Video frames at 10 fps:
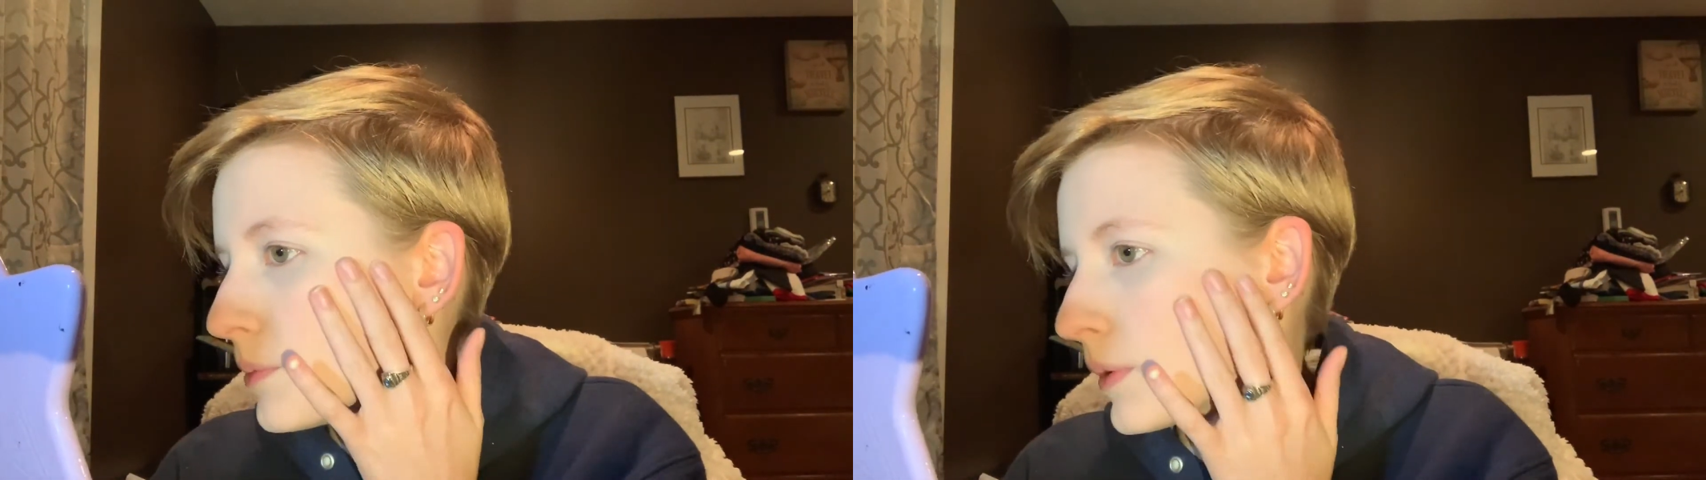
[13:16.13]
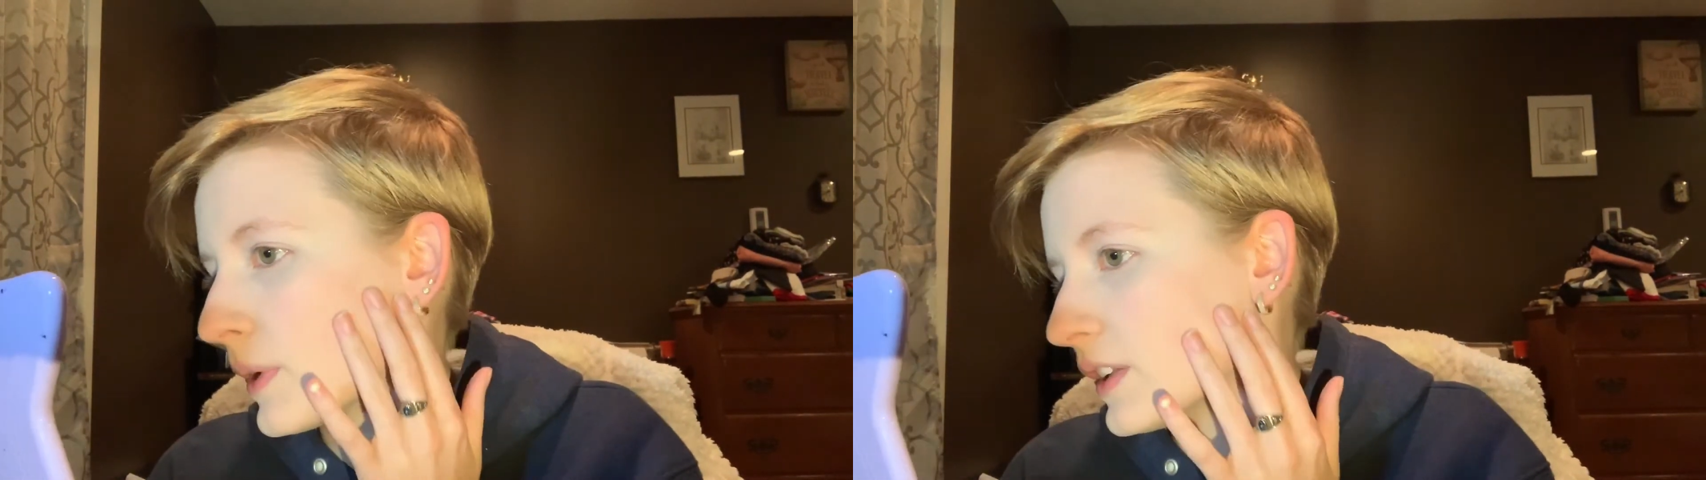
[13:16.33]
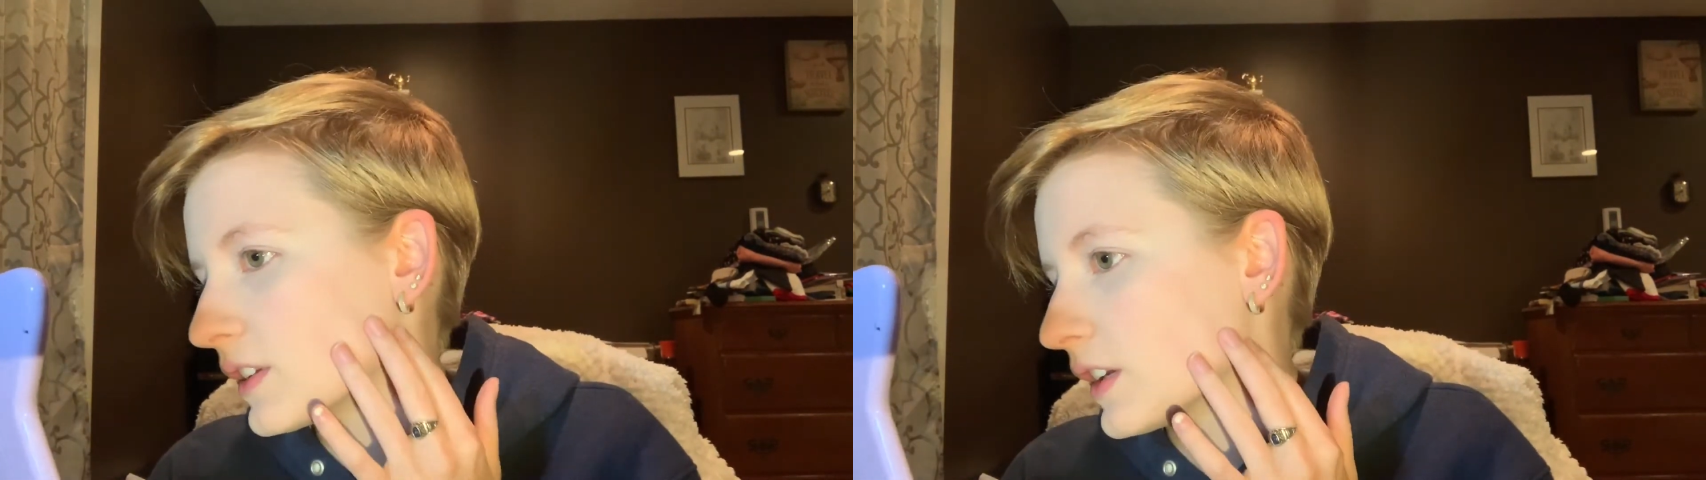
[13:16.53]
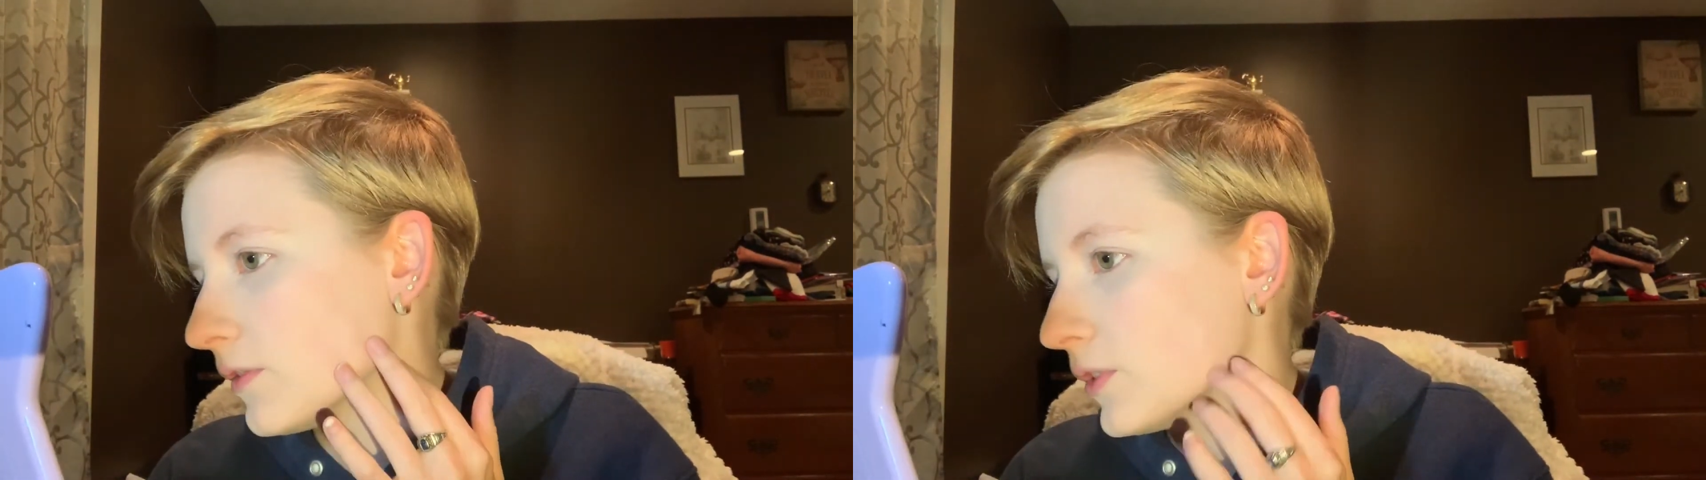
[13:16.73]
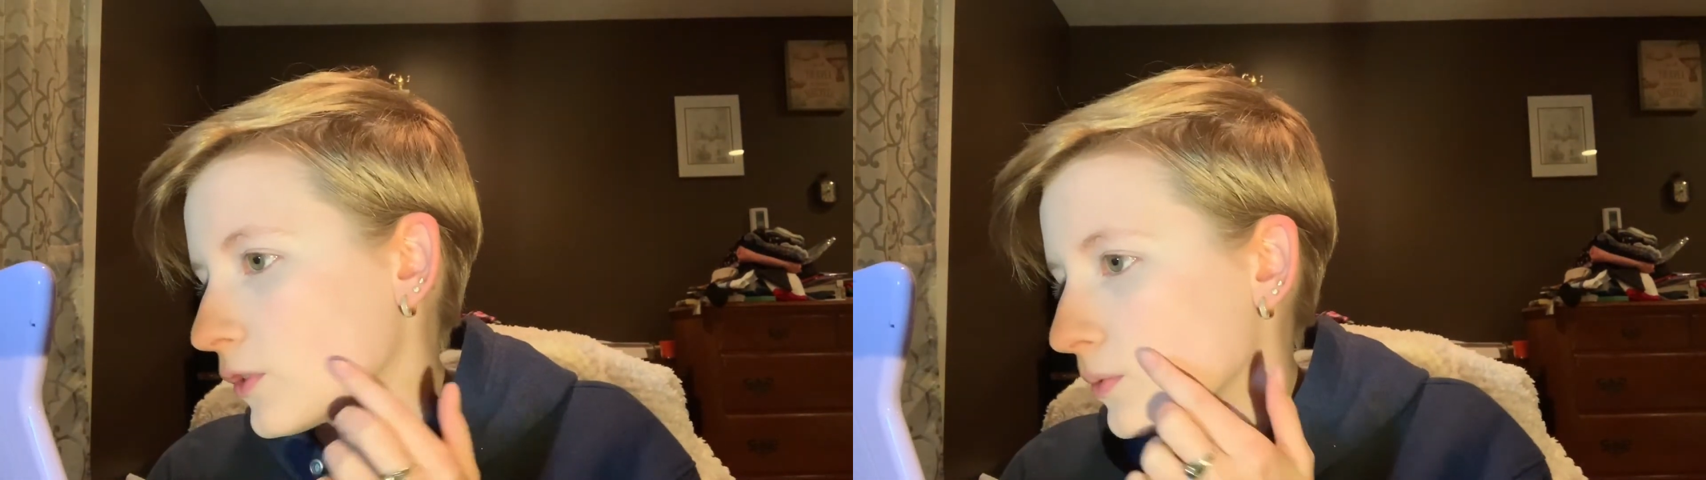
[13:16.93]
But my
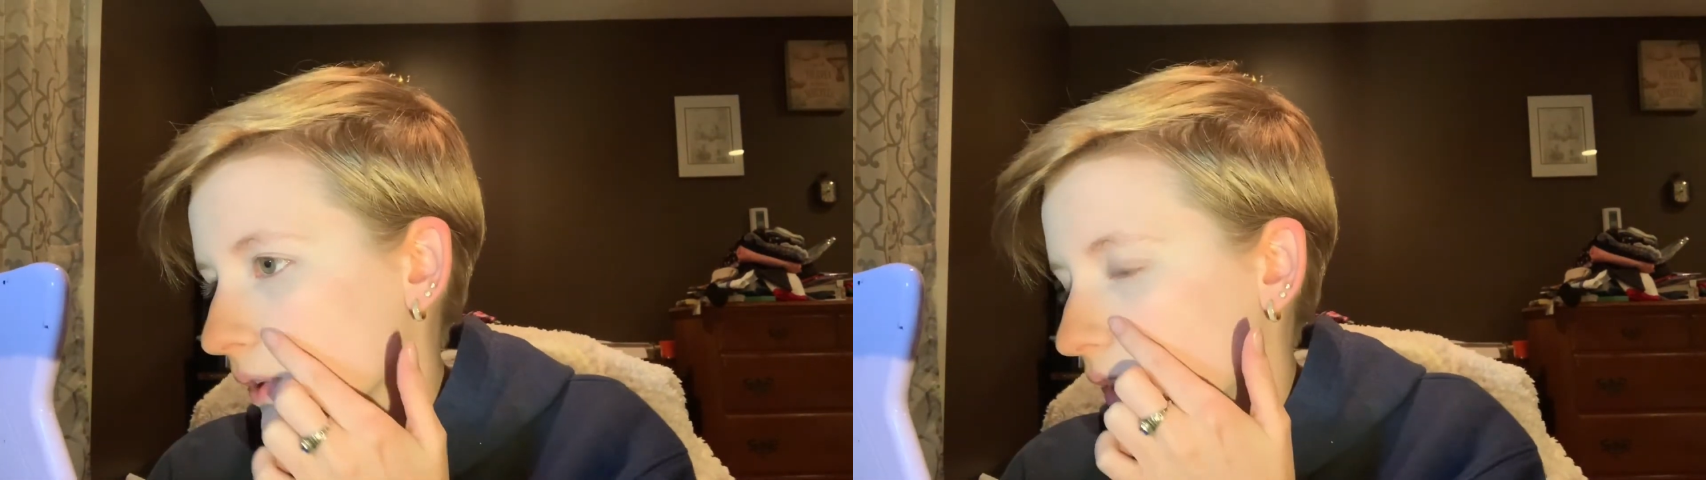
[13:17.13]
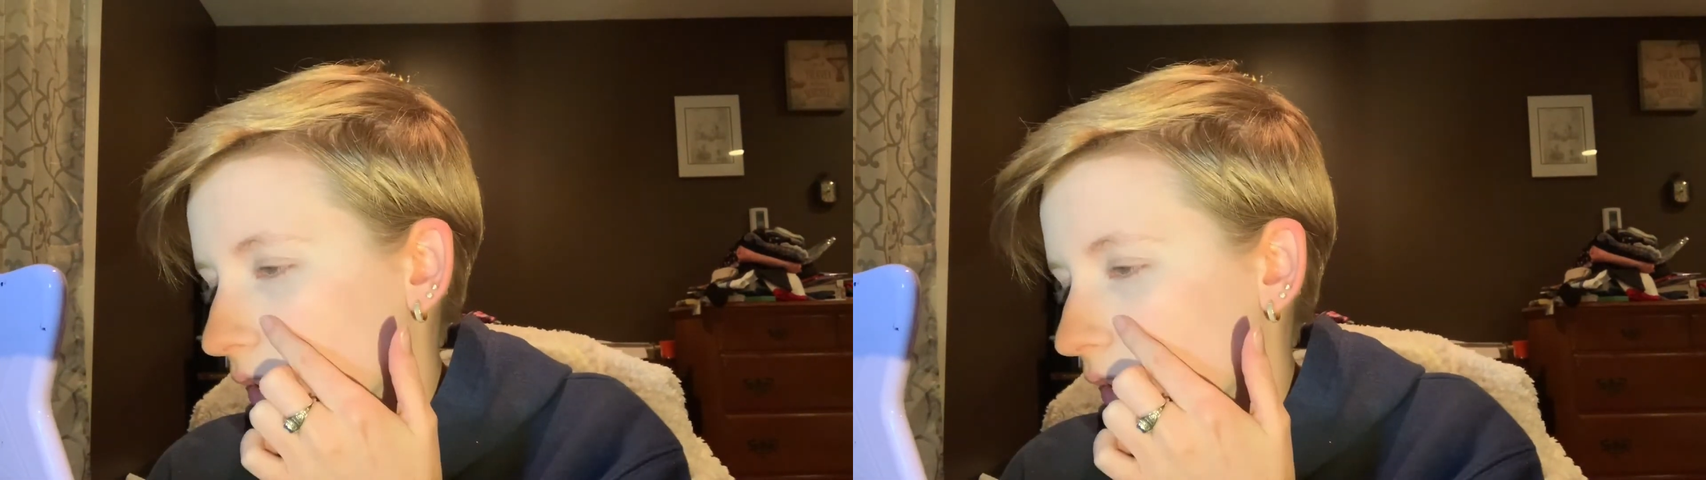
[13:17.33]
skin feels really